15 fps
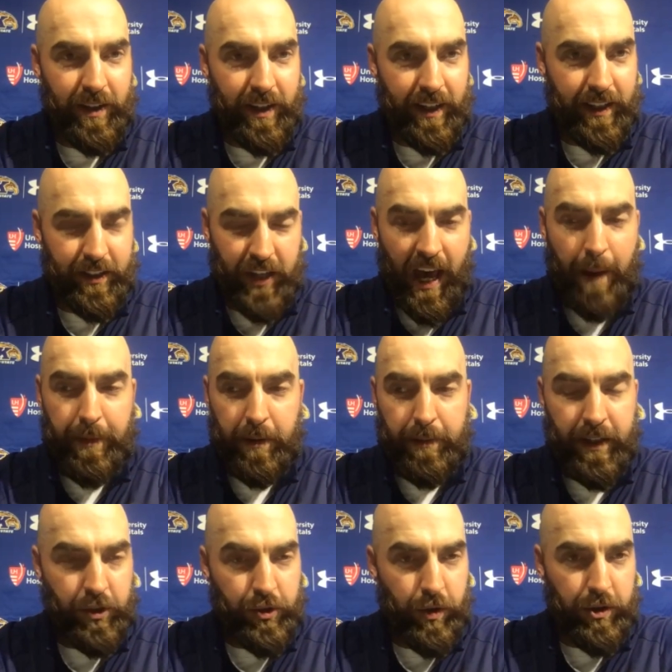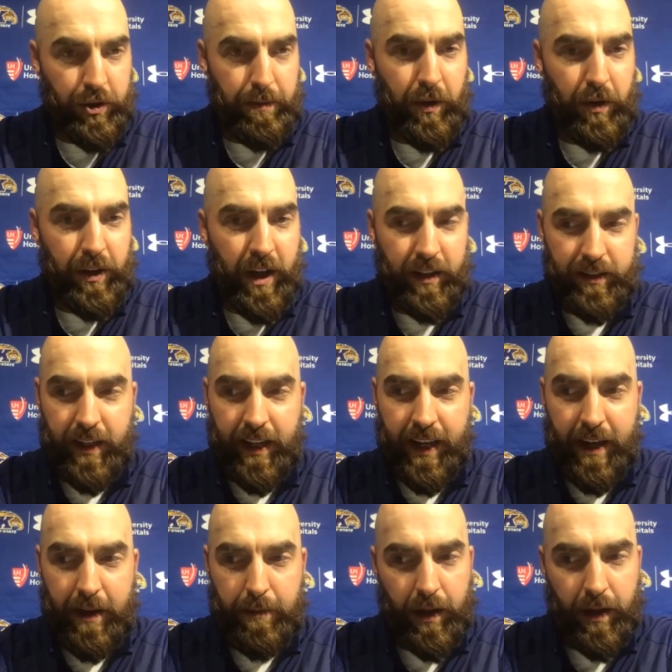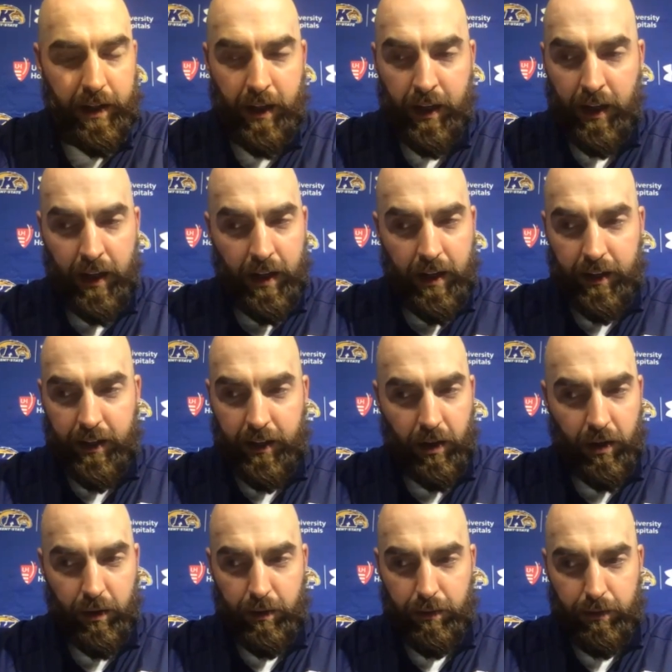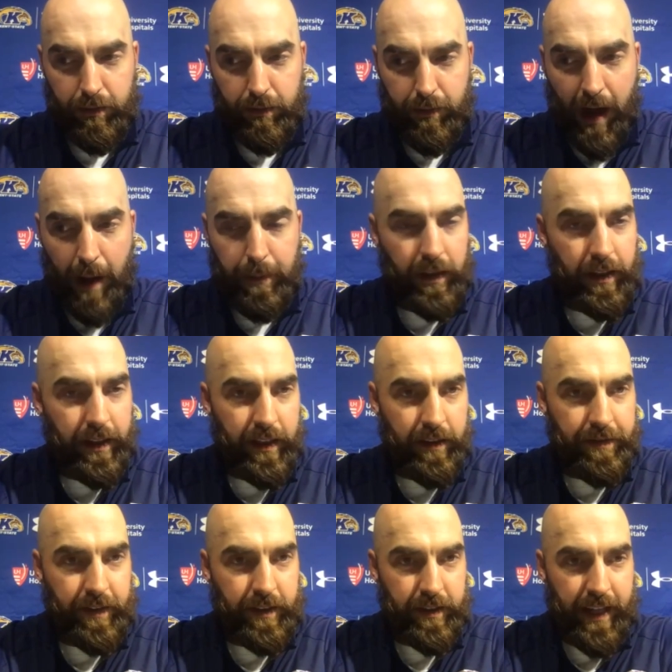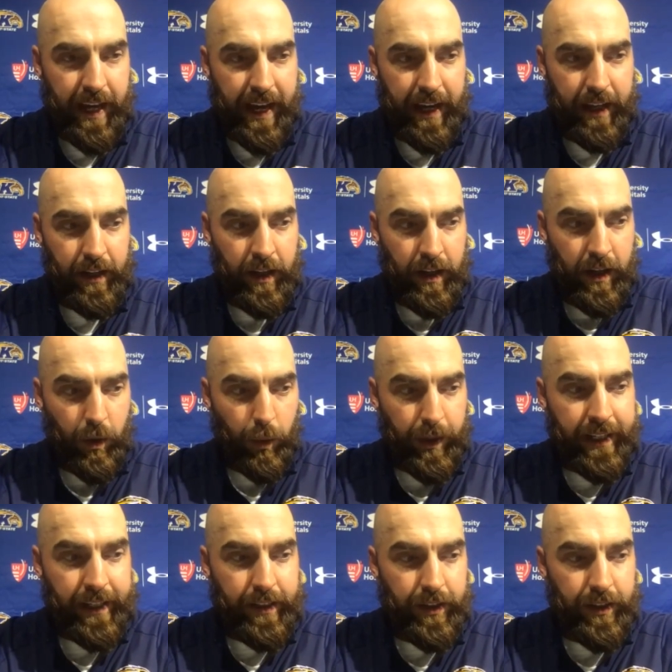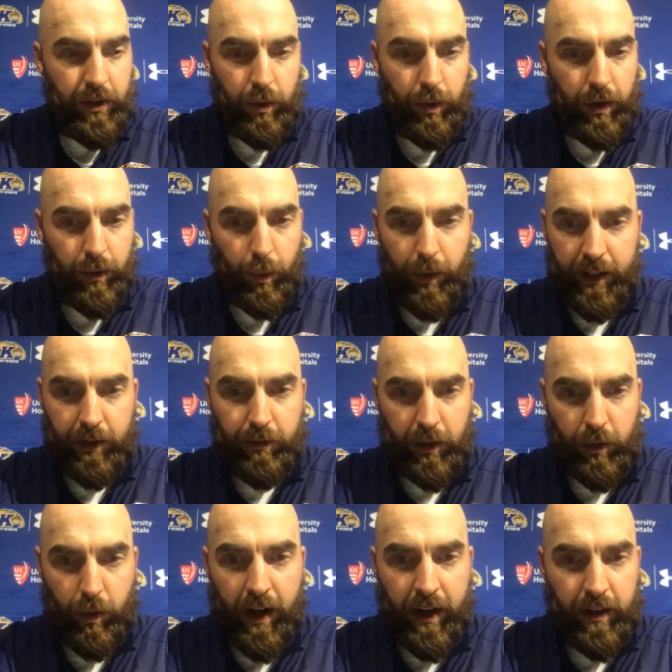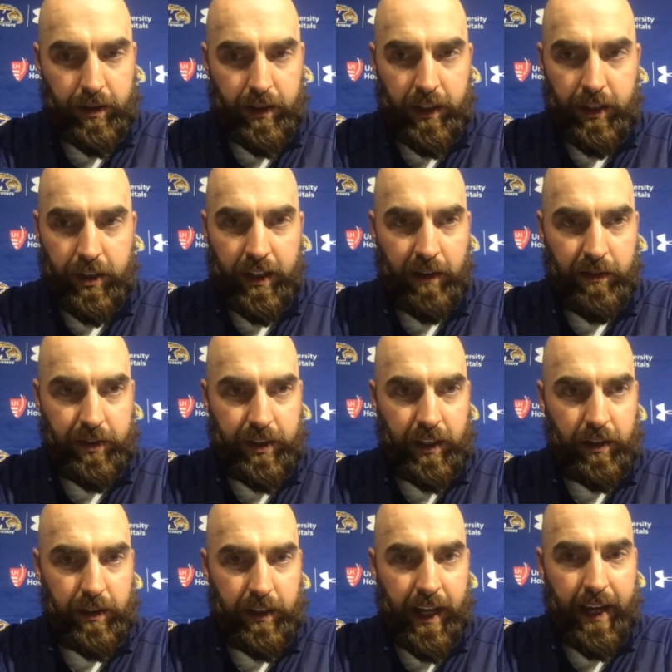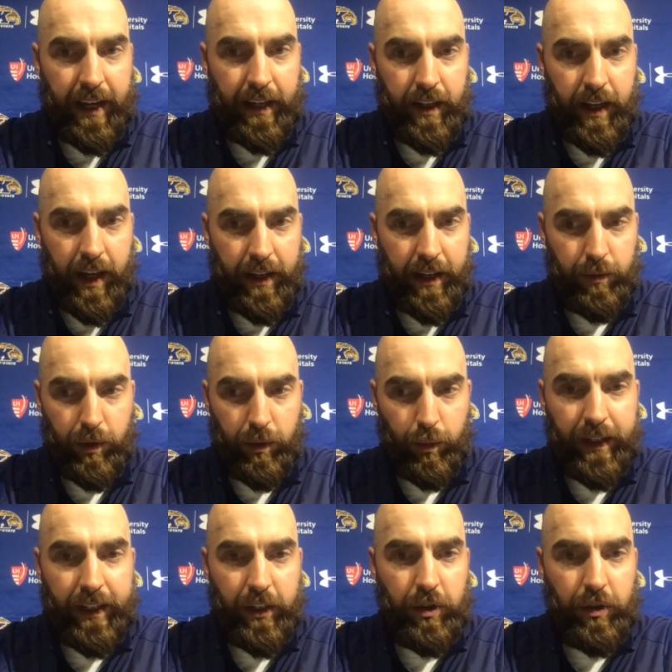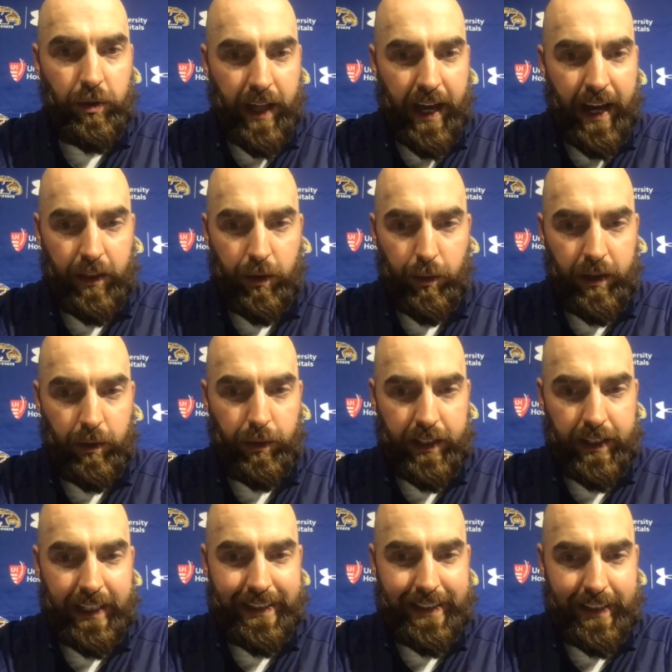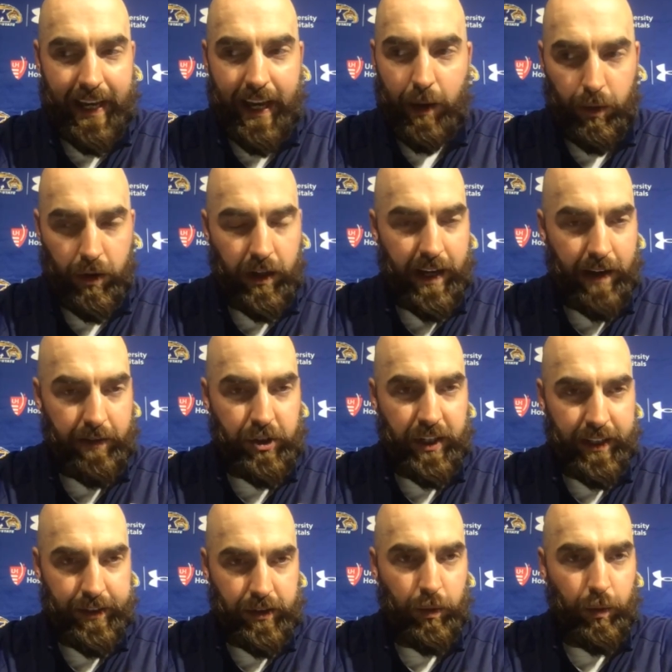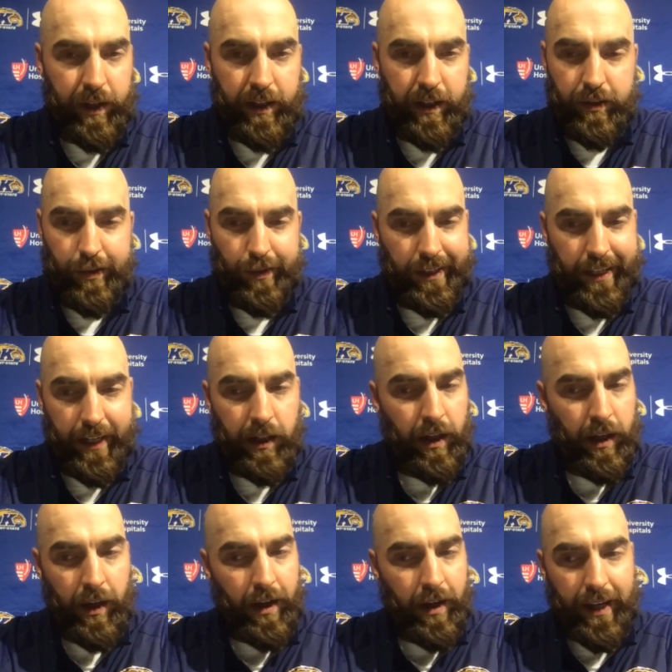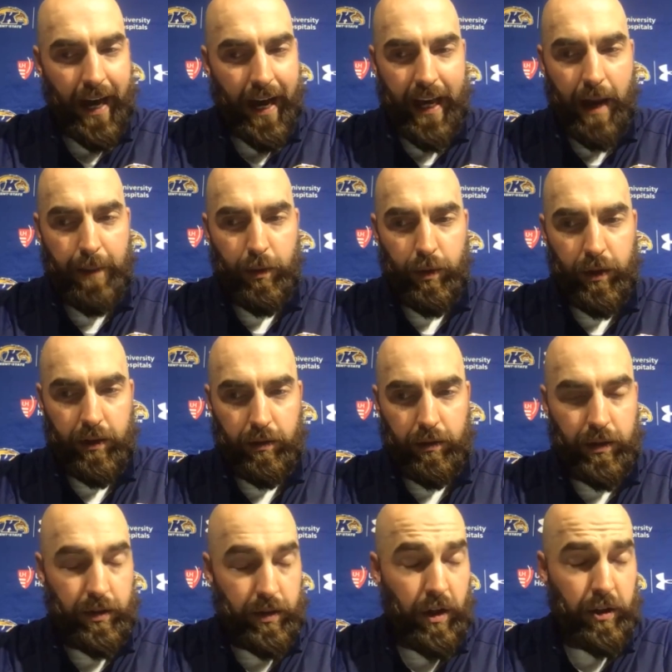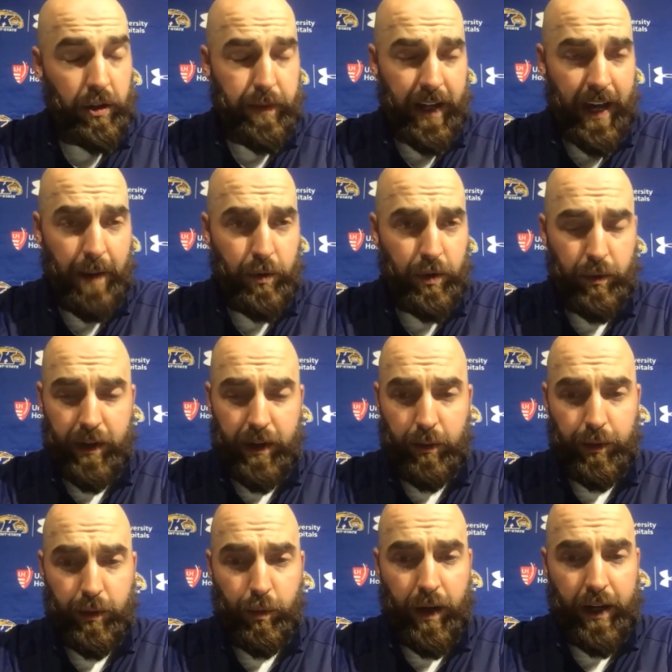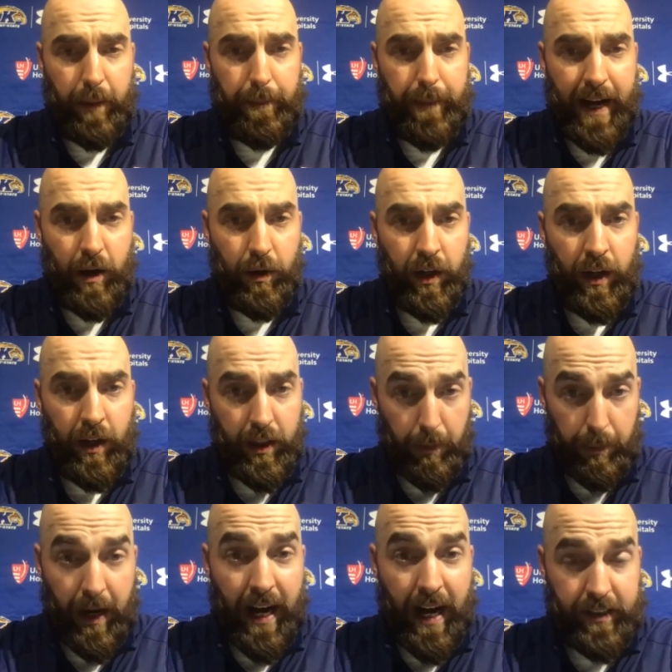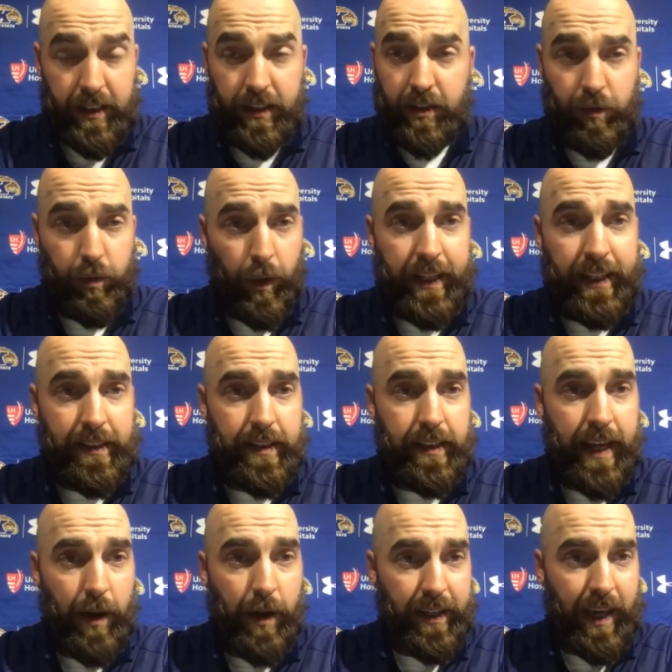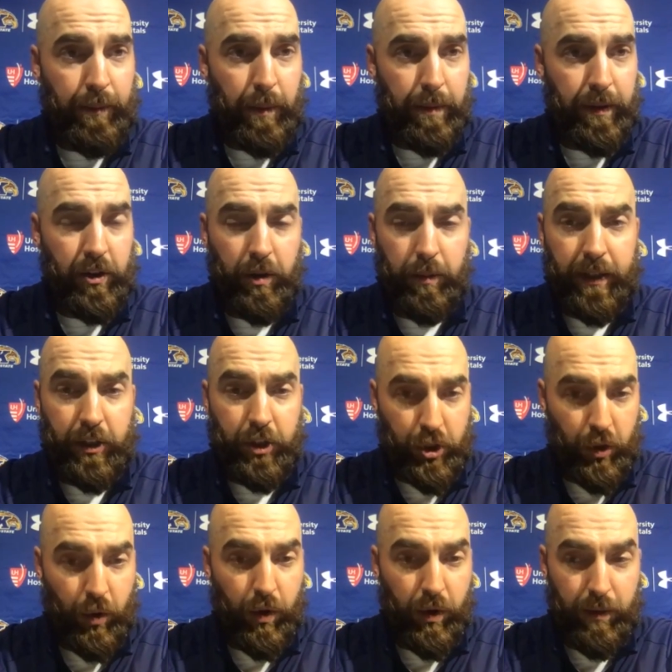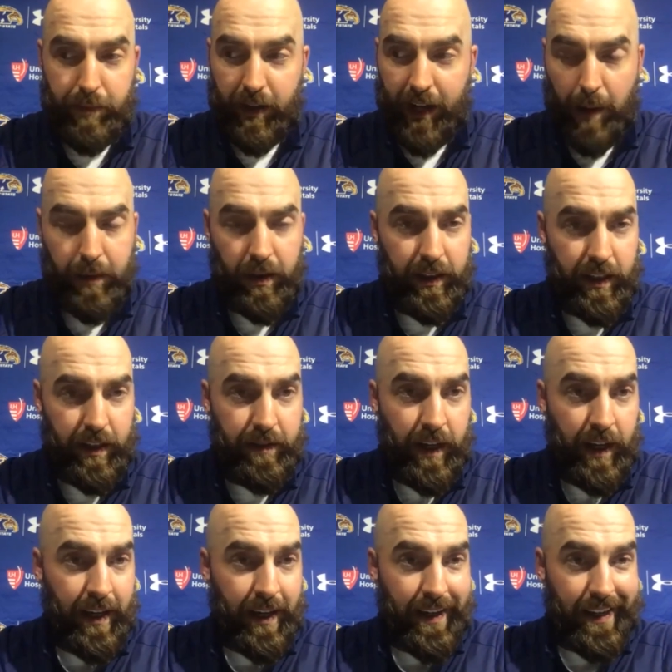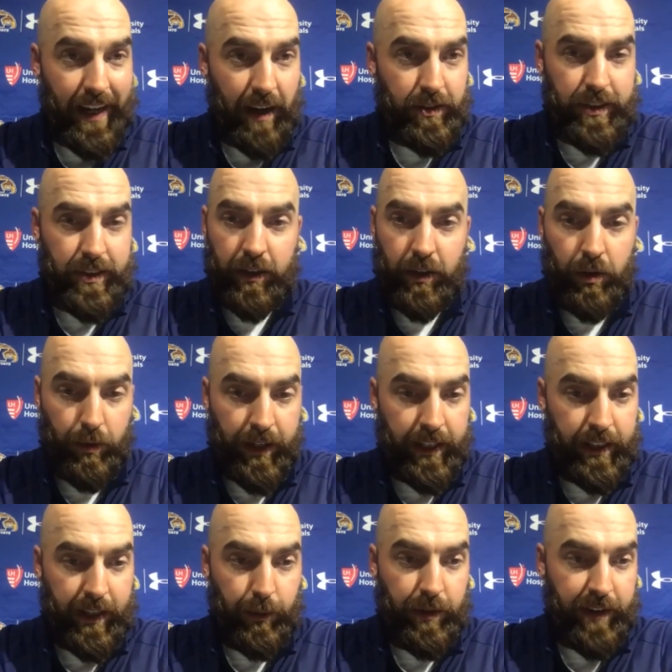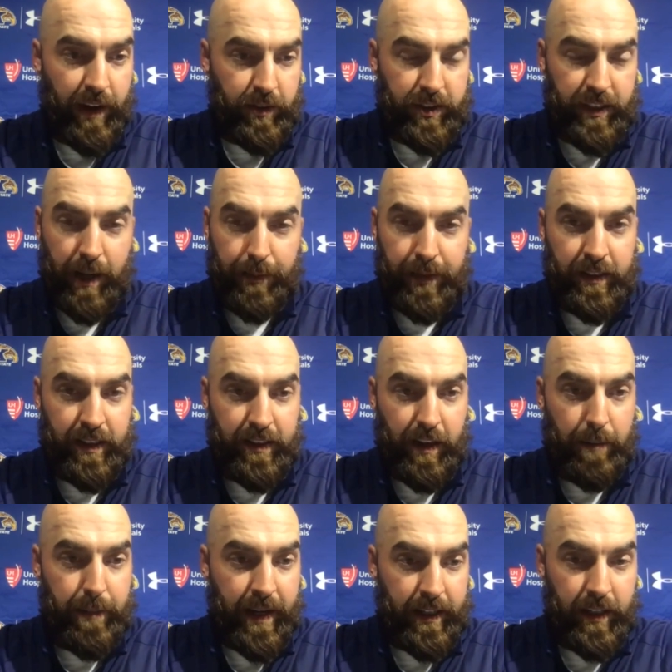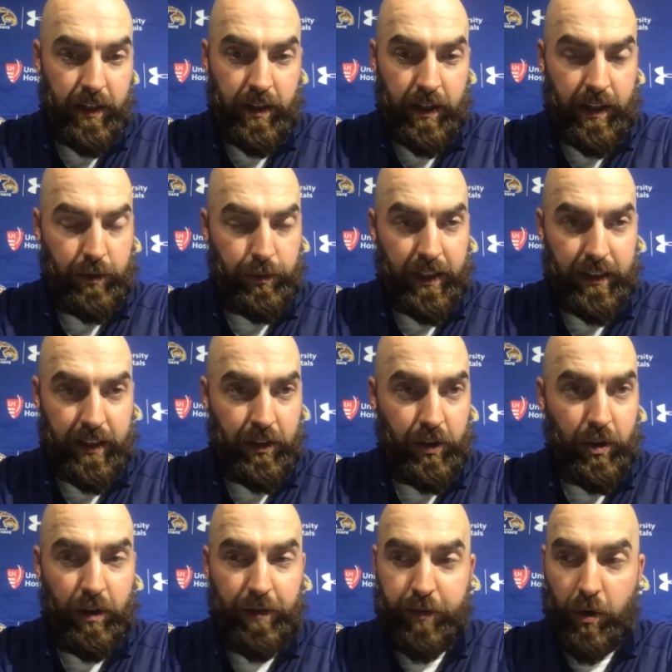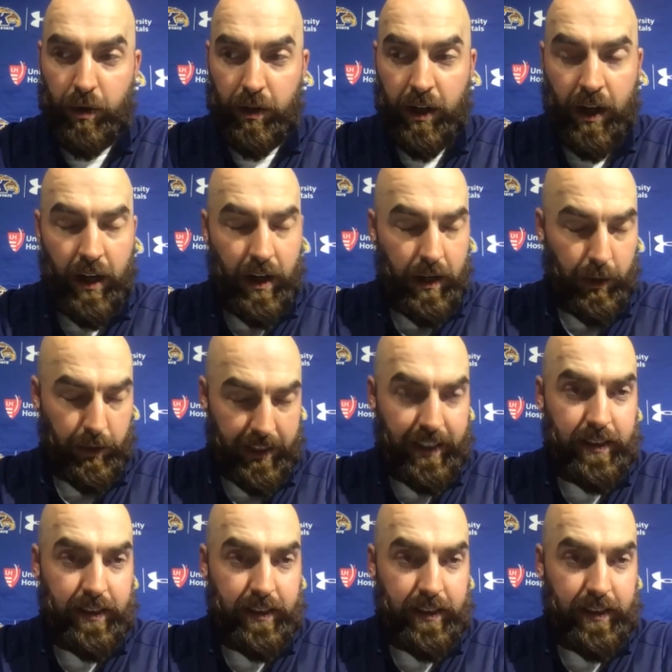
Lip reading: And it happened to be the Georgia Bulldogs today, but, you know, my belief is that we need to do what winning requires each and every single day. And when we do that the way that we did today, we're going to have a chance to win. So again, not happy with the result, but happy with the way that we went about the process of winning today. We came up a little bit short, but I believe in every single arena that we've ever stepped in since I've been here. And as we continue to go forward with